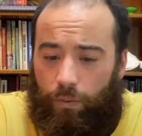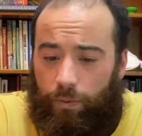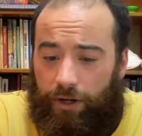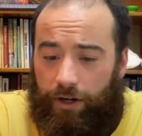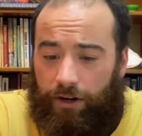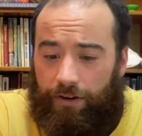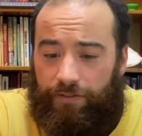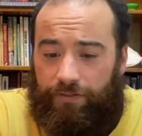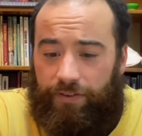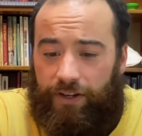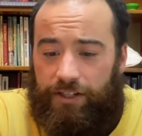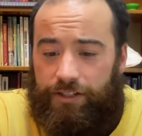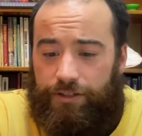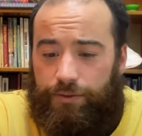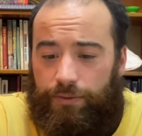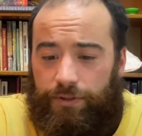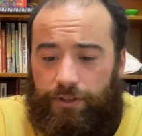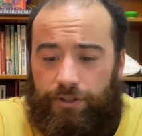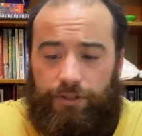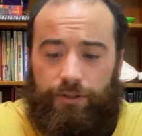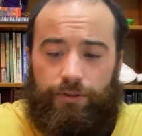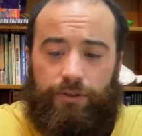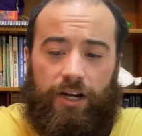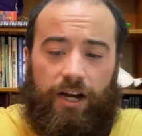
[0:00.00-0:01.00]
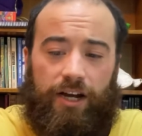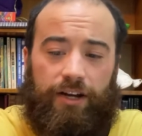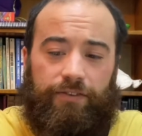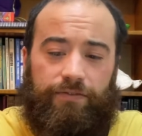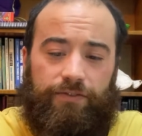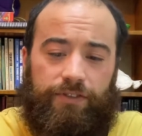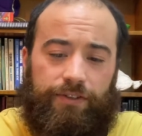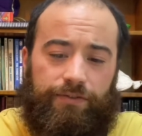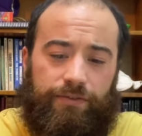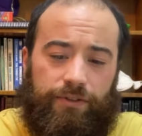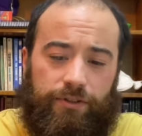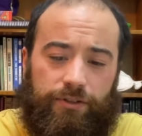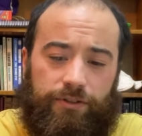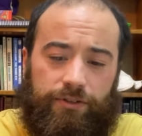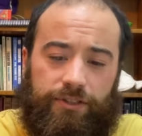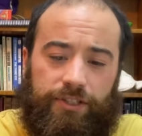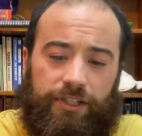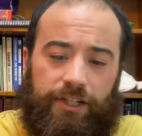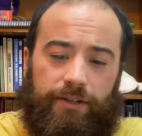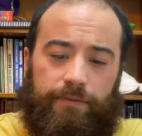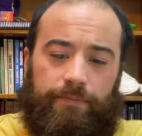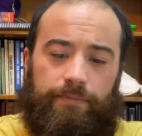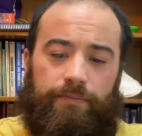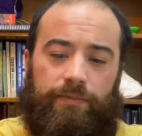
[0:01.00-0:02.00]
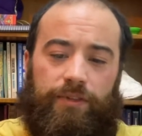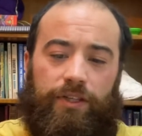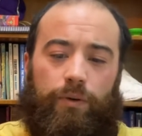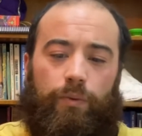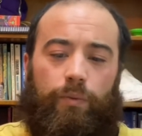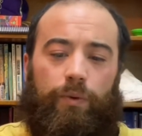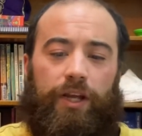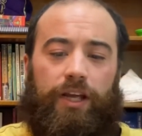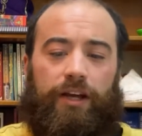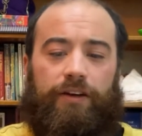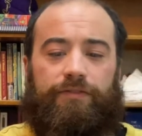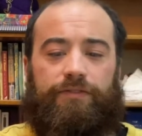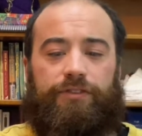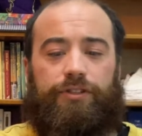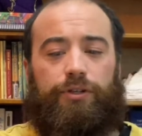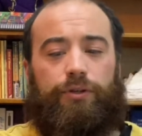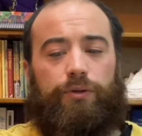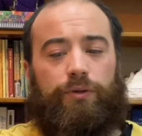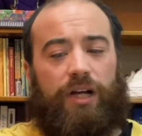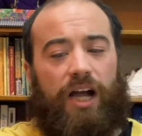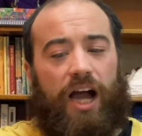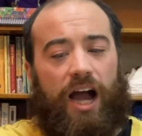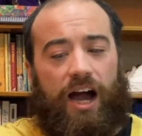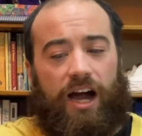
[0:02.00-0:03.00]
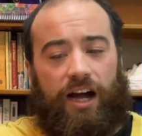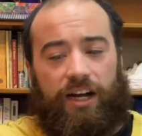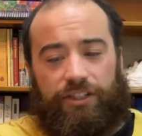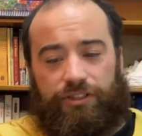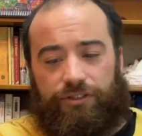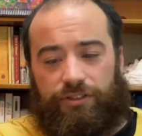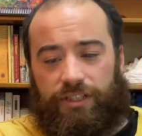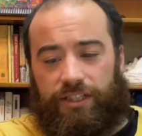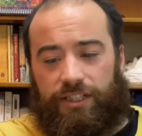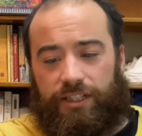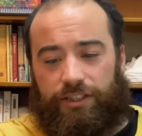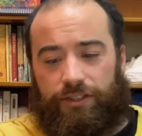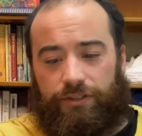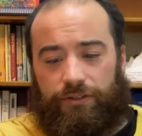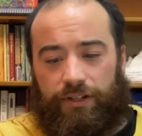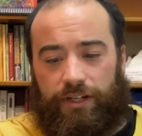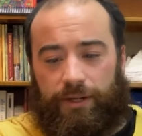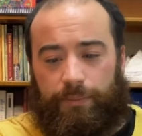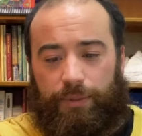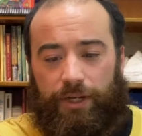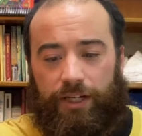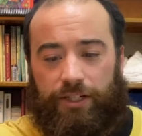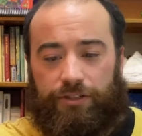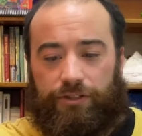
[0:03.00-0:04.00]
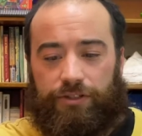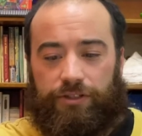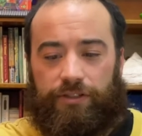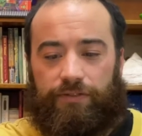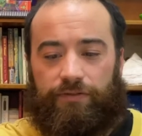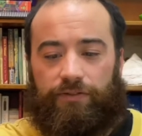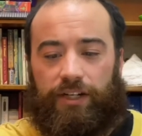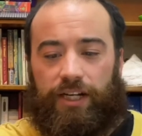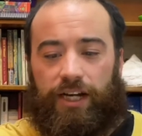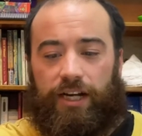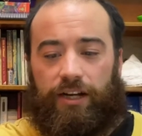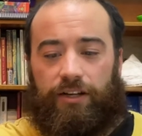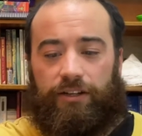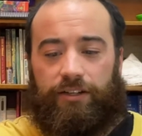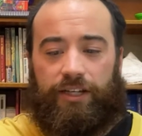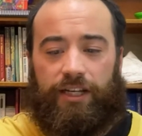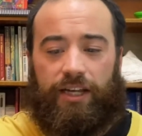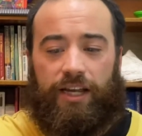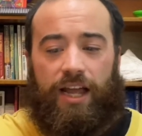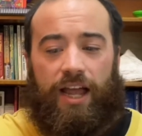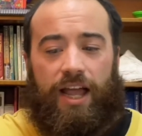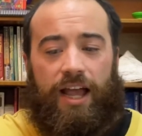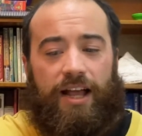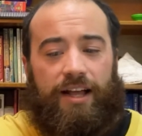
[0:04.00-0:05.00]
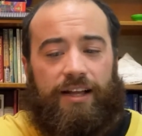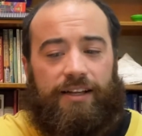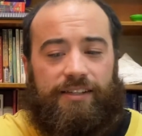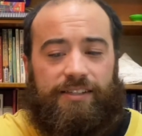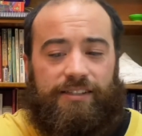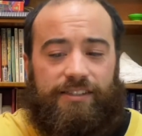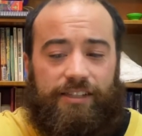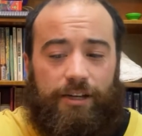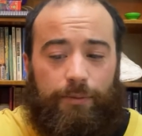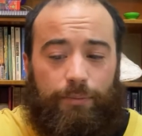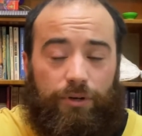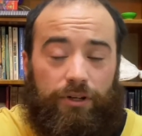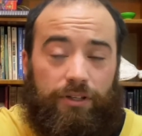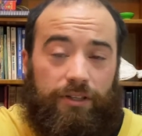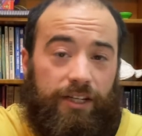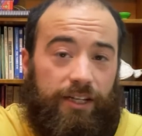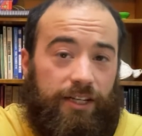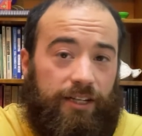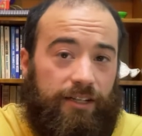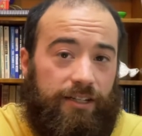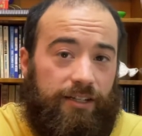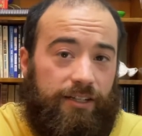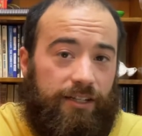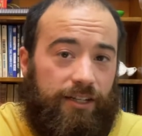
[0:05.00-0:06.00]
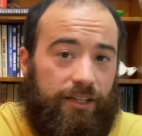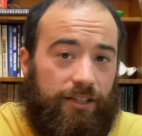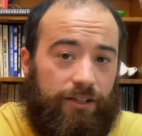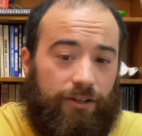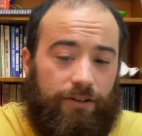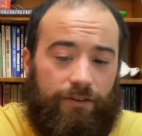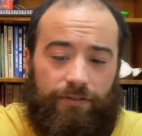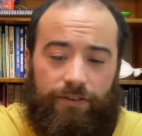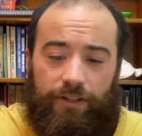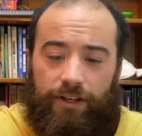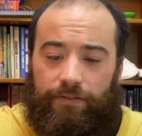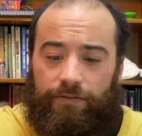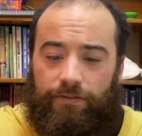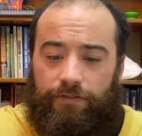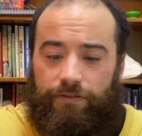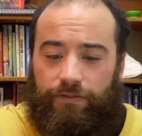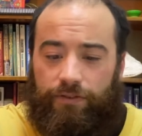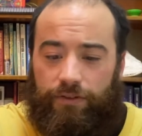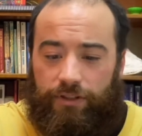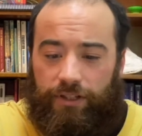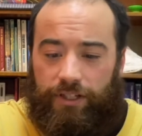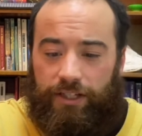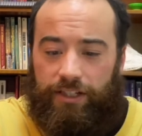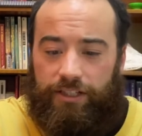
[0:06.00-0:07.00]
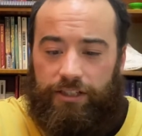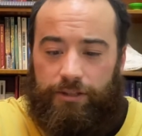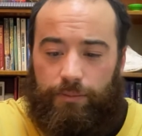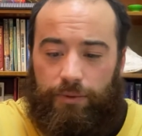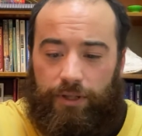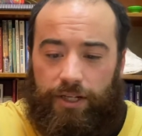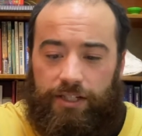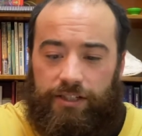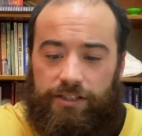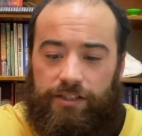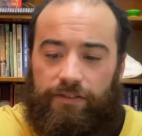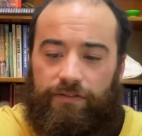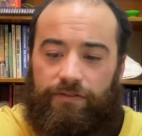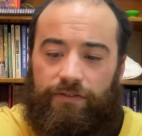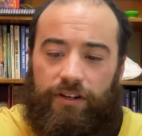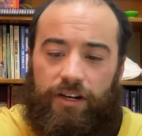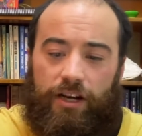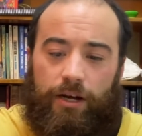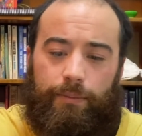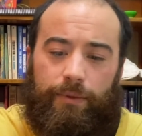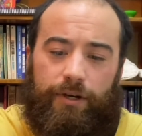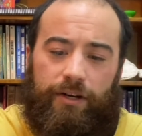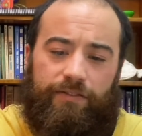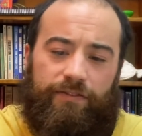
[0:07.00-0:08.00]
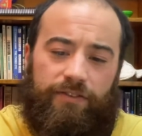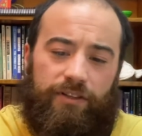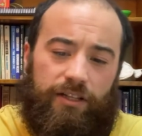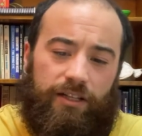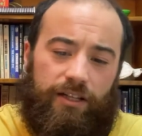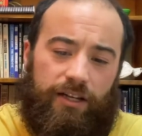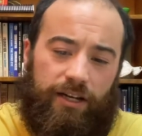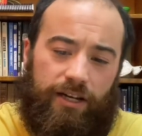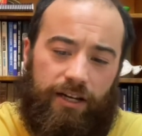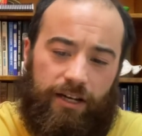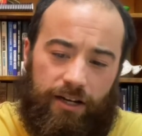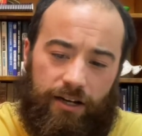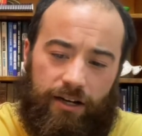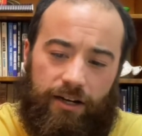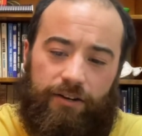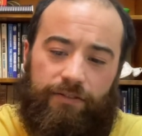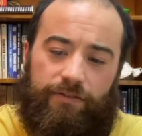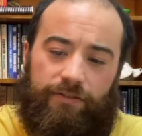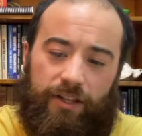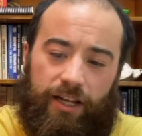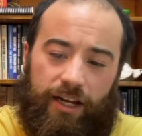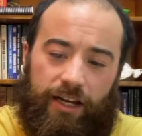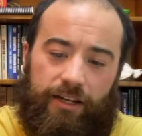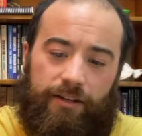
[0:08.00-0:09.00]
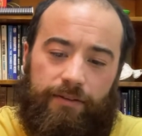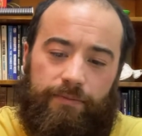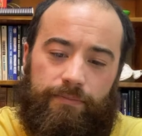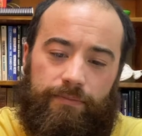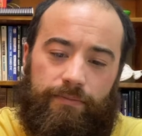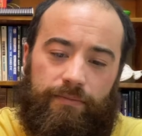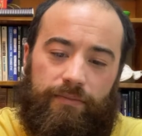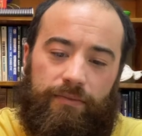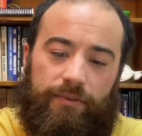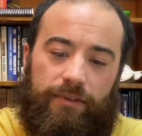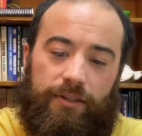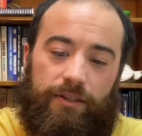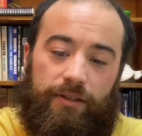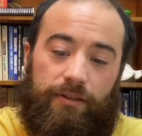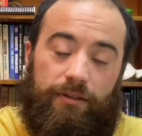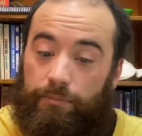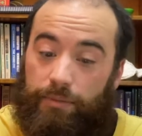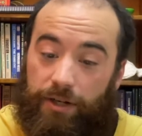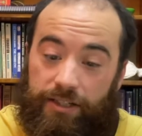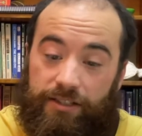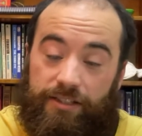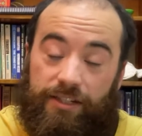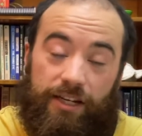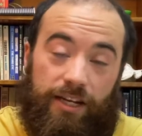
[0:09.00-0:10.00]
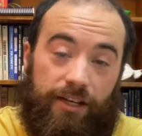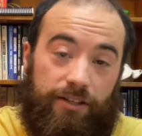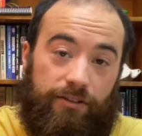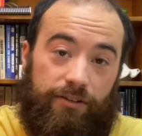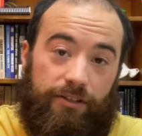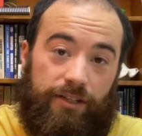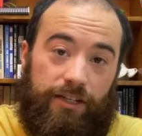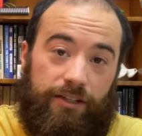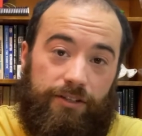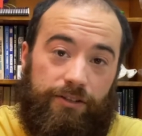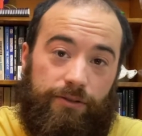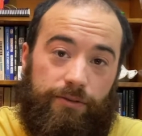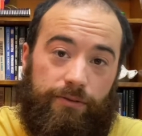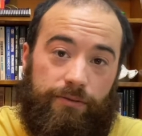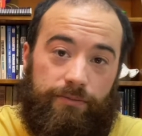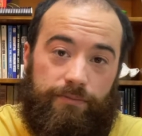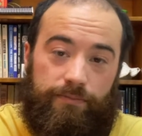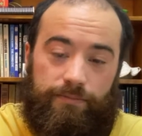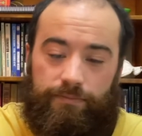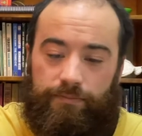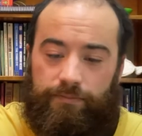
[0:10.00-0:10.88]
We are faced with a new kind of difficulty. We have two contradictory pictures of reality. Separately, neither of them fully explains the phenomena of light, but together they do."